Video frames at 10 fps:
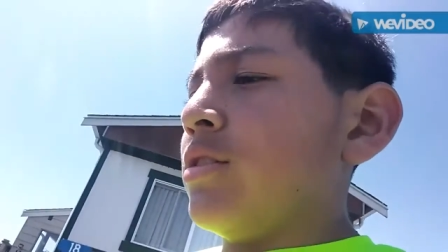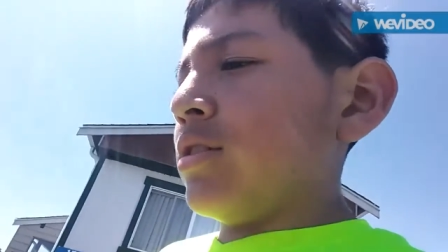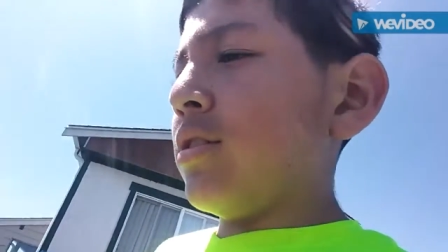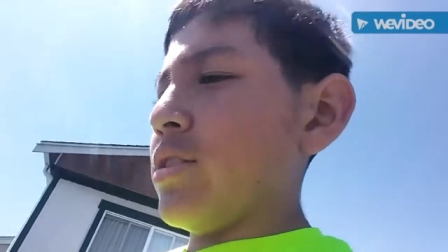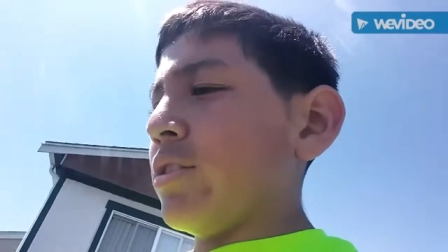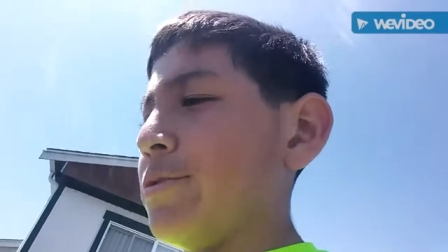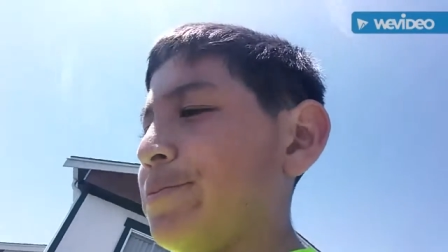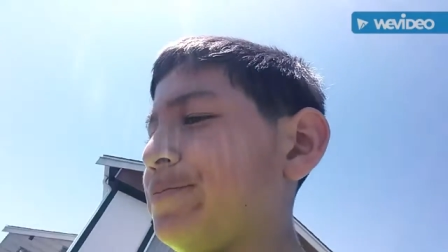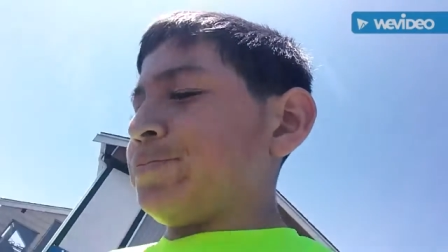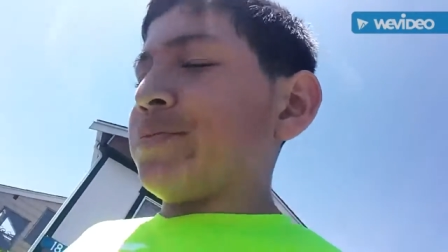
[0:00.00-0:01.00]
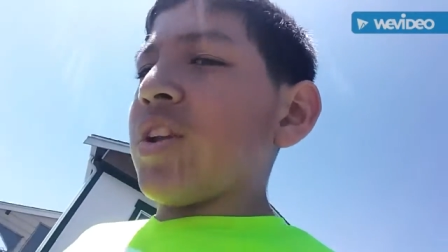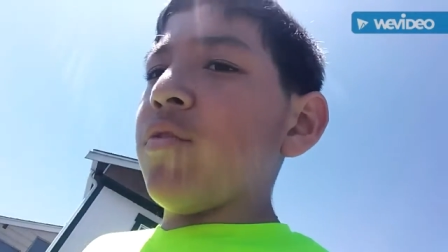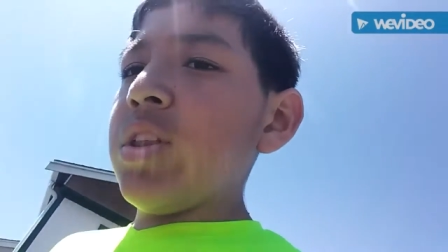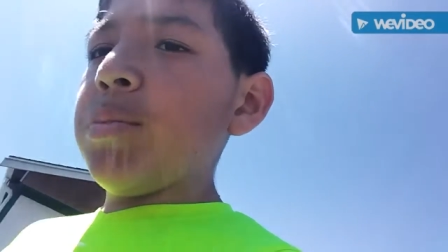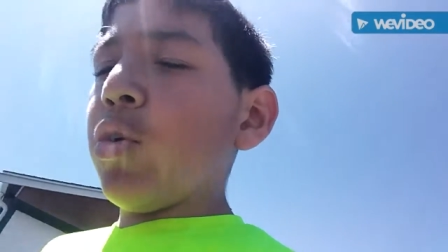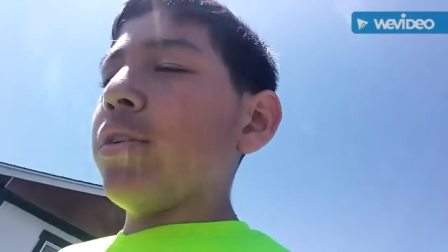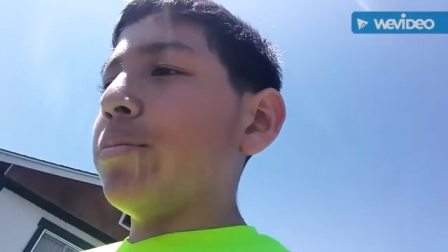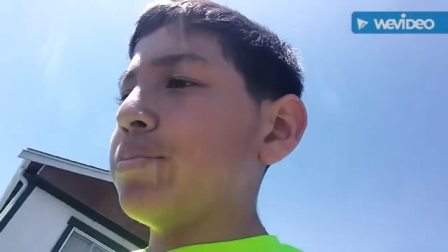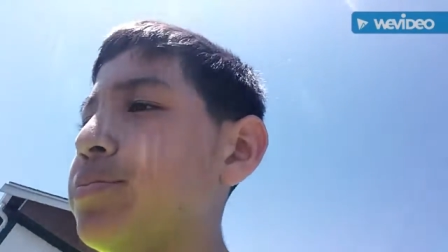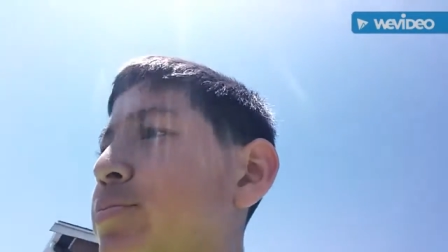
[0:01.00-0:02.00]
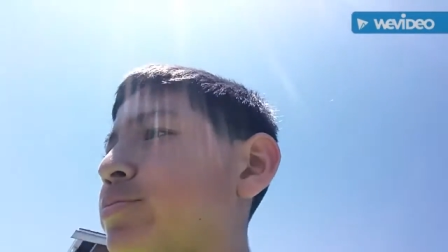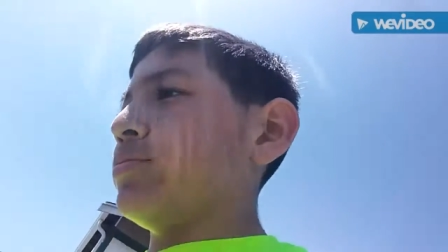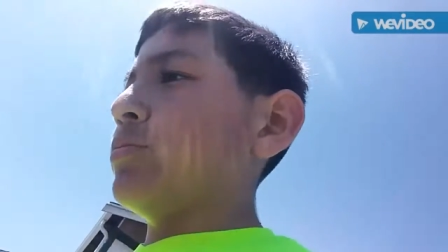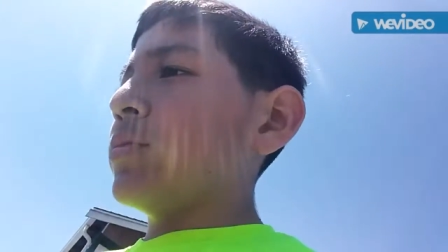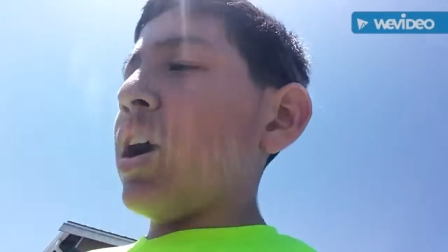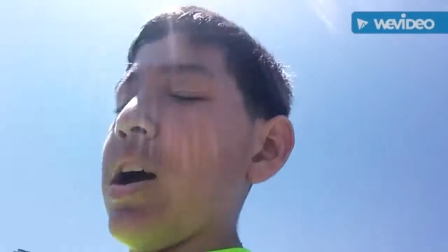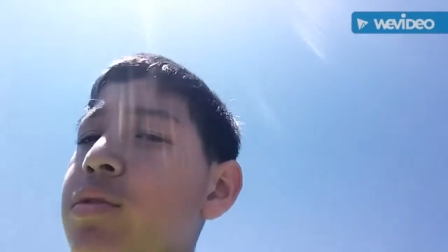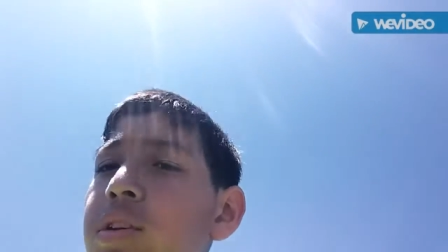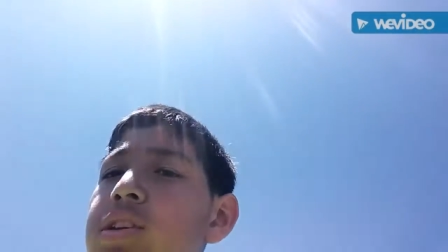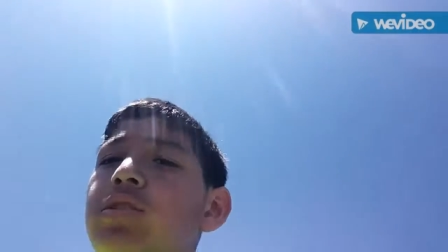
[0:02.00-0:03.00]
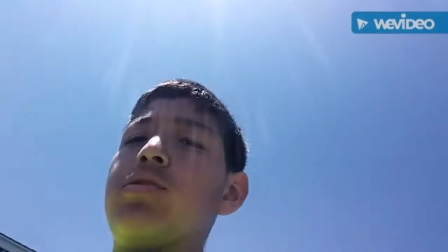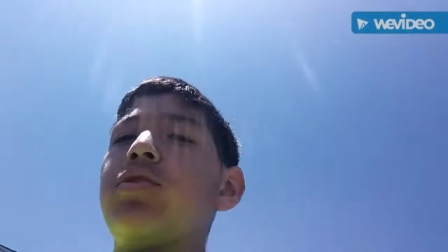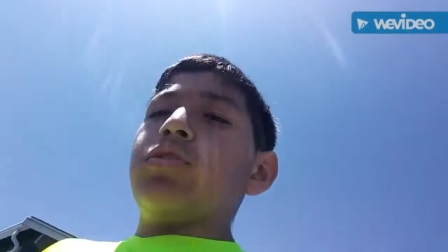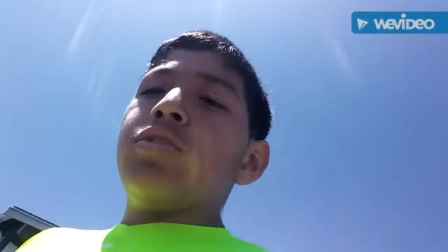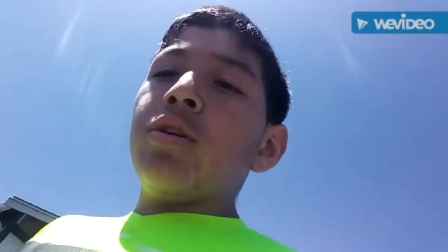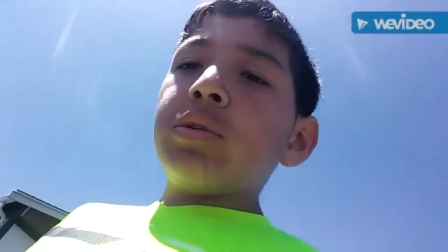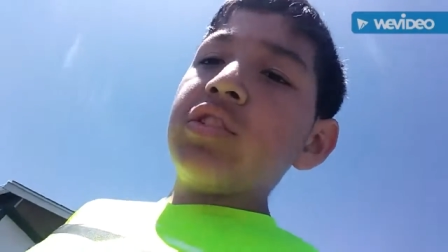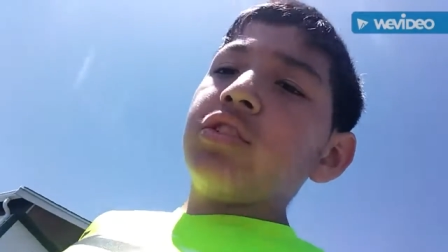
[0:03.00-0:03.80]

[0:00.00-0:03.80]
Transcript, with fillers: Uh, I'm really bored. I really don't know what